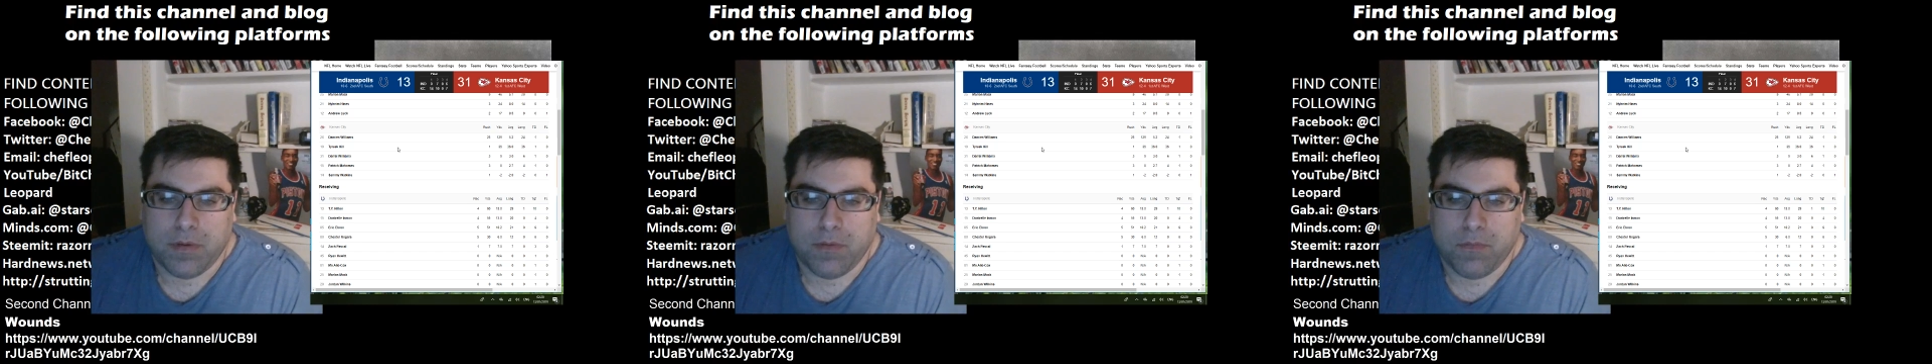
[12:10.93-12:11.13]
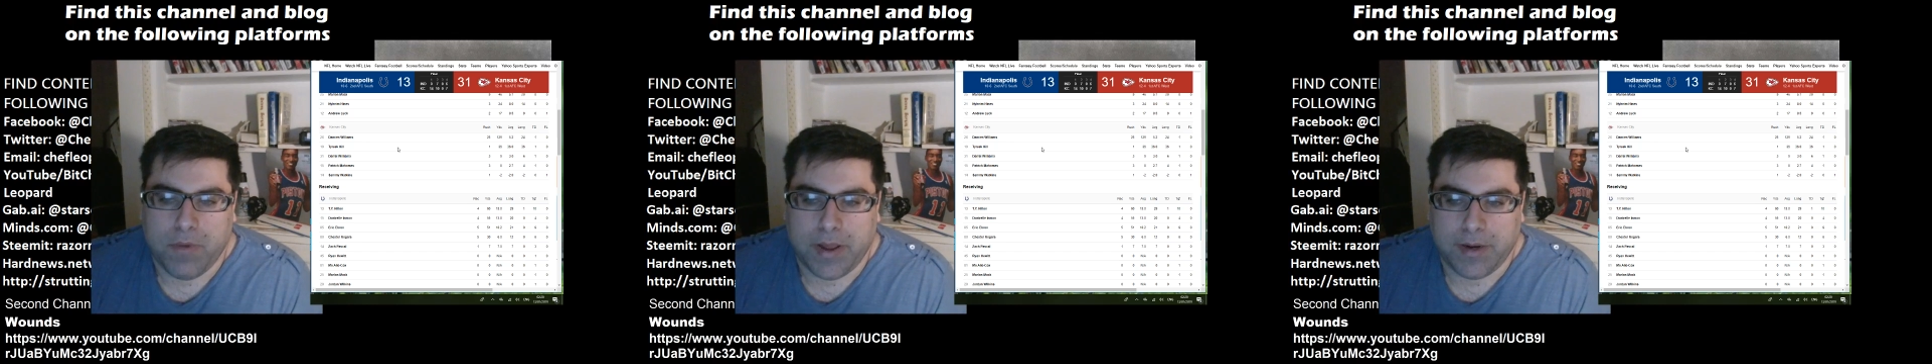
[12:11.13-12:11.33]

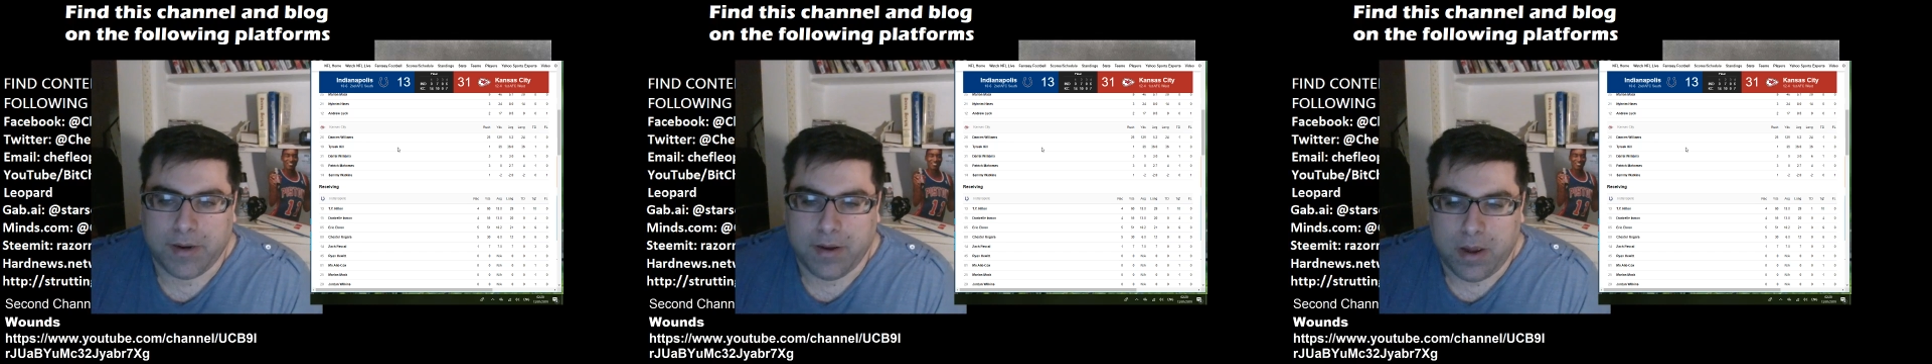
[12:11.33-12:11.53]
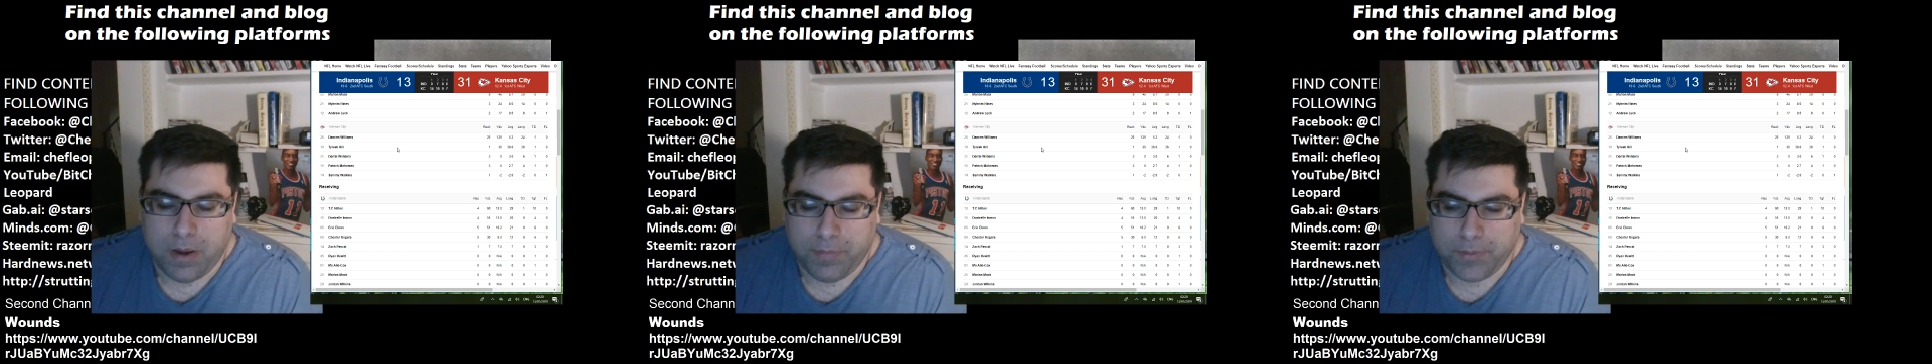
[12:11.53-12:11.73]
when
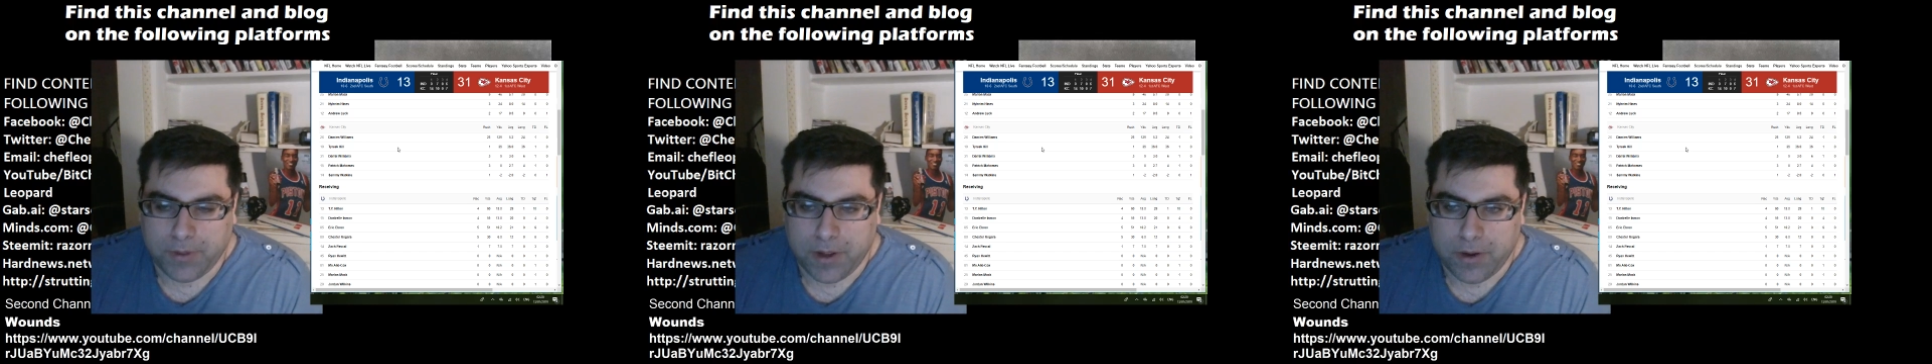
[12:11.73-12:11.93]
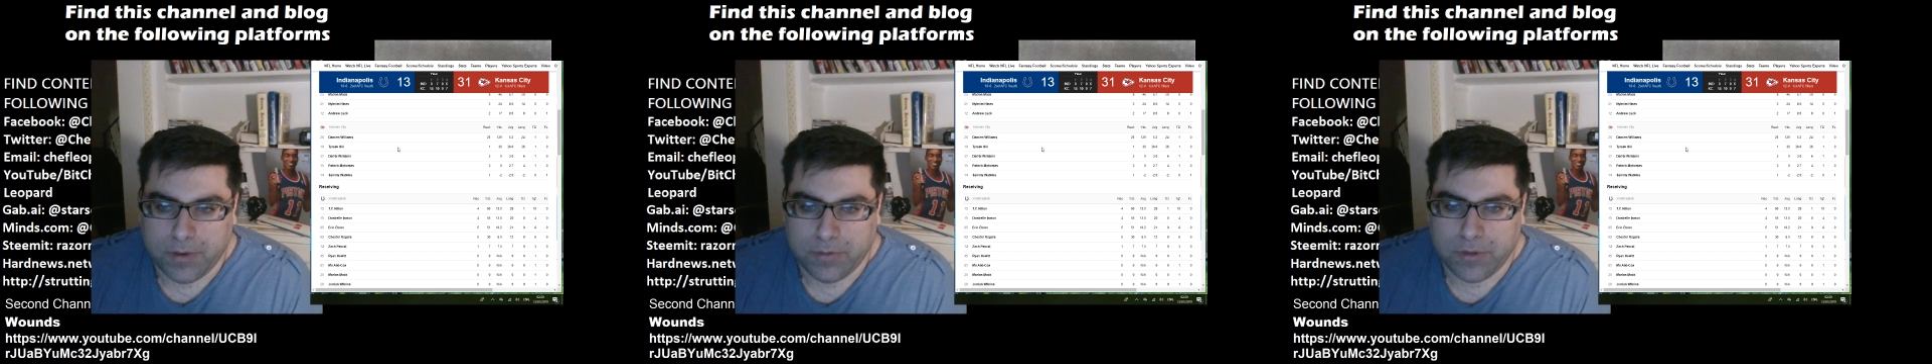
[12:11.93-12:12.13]
it
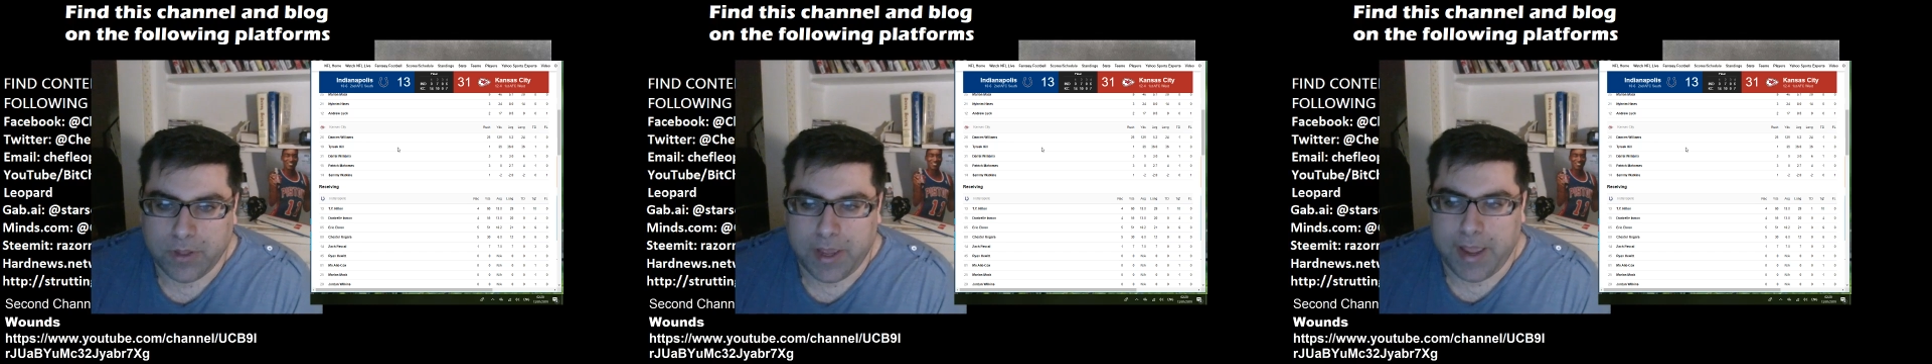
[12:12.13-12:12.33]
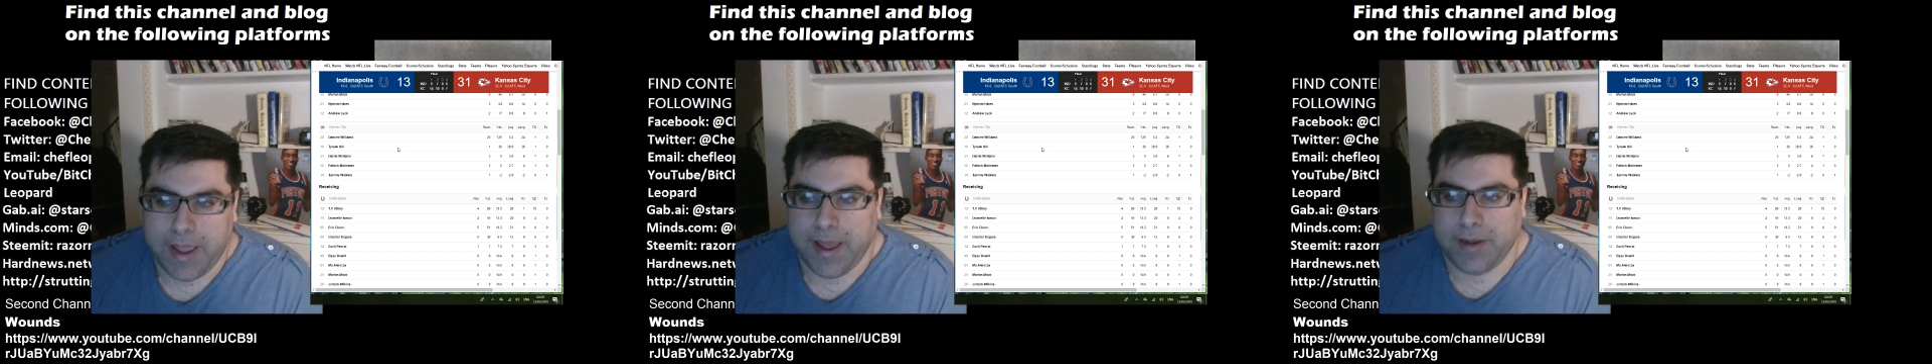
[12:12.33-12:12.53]
uploads.
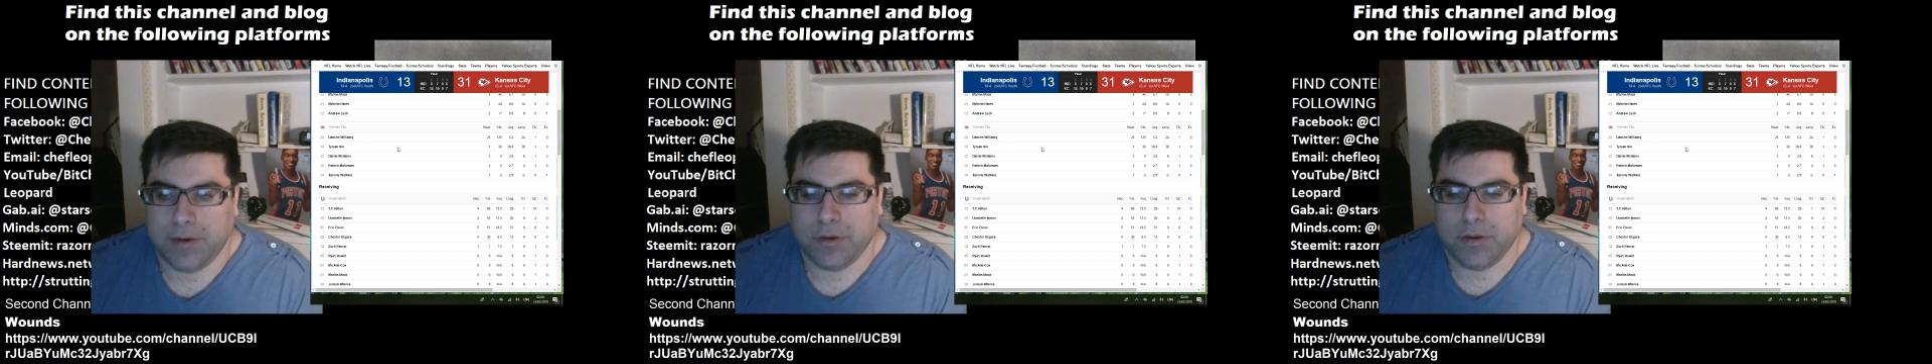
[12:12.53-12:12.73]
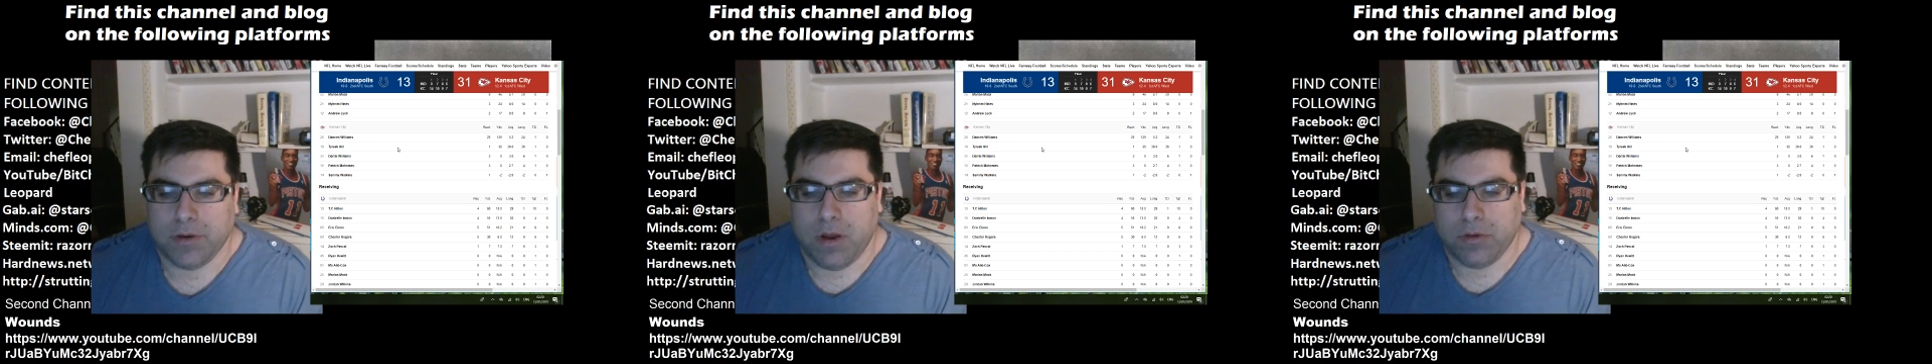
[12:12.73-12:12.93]
And
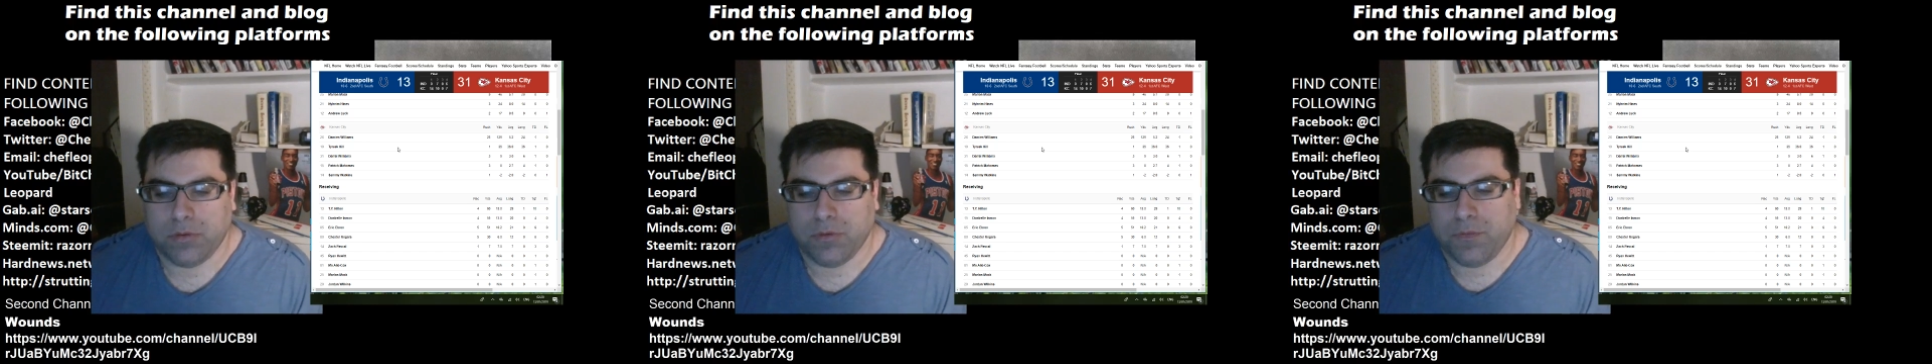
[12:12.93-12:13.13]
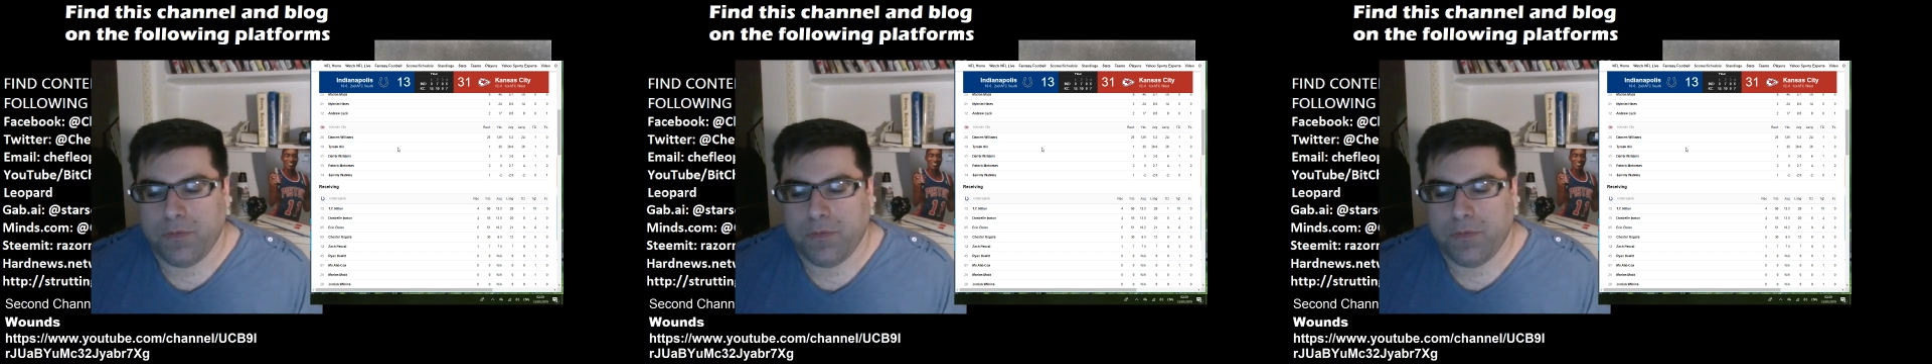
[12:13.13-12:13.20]
you can also